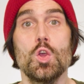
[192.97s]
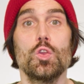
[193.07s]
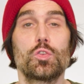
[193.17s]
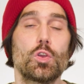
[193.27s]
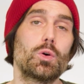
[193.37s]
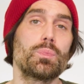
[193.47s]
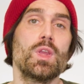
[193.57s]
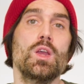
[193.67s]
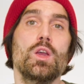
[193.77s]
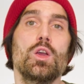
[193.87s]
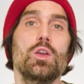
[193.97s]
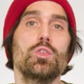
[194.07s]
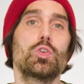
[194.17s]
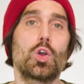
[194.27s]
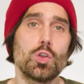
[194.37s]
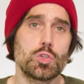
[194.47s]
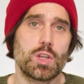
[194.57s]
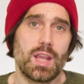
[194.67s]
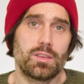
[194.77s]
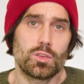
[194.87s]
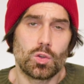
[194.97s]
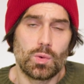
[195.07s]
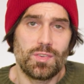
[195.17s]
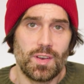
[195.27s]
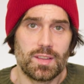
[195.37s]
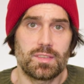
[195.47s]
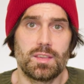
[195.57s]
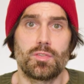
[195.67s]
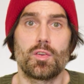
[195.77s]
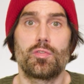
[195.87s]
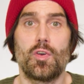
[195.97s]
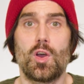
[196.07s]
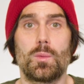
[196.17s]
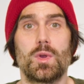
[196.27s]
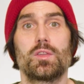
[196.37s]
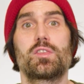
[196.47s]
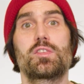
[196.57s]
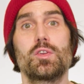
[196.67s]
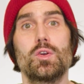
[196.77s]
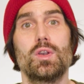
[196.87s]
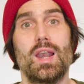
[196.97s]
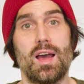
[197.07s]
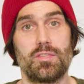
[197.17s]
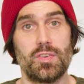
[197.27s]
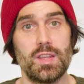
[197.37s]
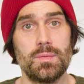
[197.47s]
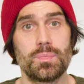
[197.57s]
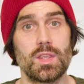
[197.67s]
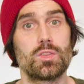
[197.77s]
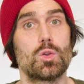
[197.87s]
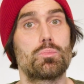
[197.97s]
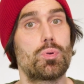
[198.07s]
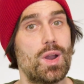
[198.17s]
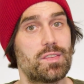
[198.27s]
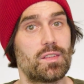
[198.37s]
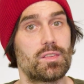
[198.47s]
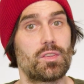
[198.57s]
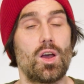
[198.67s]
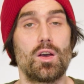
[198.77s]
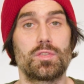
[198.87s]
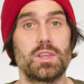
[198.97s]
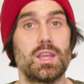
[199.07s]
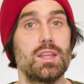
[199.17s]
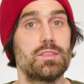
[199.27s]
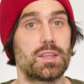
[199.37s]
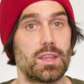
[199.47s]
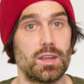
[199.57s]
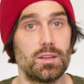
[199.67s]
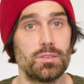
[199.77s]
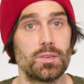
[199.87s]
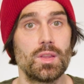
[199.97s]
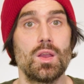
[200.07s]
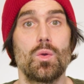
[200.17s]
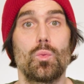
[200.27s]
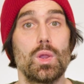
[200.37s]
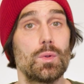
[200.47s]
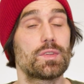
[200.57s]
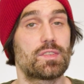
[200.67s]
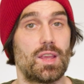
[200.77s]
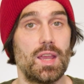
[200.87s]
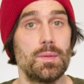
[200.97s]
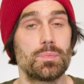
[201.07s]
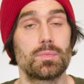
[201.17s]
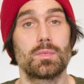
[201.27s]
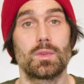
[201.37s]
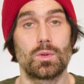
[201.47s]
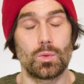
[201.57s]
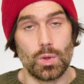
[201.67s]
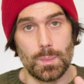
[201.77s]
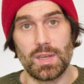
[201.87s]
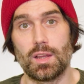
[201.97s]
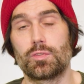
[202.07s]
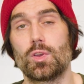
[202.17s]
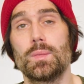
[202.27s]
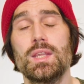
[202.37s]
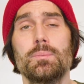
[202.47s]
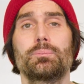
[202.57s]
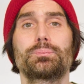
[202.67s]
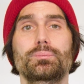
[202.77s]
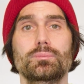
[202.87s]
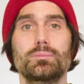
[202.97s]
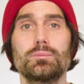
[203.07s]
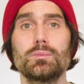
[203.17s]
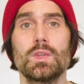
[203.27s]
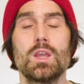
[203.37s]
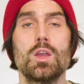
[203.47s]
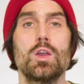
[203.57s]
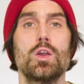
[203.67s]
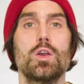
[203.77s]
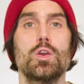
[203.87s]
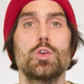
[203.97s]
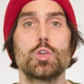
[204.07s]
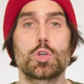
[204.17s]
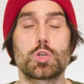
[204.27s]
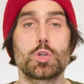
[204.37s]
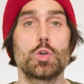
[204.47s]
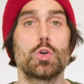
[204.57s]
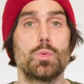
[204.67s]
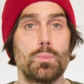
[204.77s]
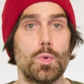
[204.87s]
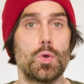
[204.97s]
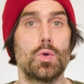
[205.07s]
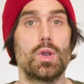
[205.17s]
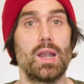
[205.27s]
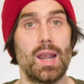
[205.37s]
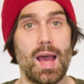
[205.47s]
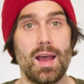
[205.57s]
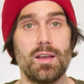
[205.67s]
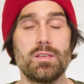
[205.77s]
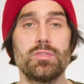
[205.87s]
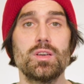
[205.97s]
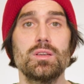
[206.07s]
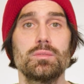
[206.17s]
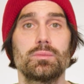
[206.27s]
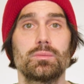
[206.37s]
So, to conjugate the reflexive verb se laver in the present of the indicative, we will say, repeat after me, je me lave,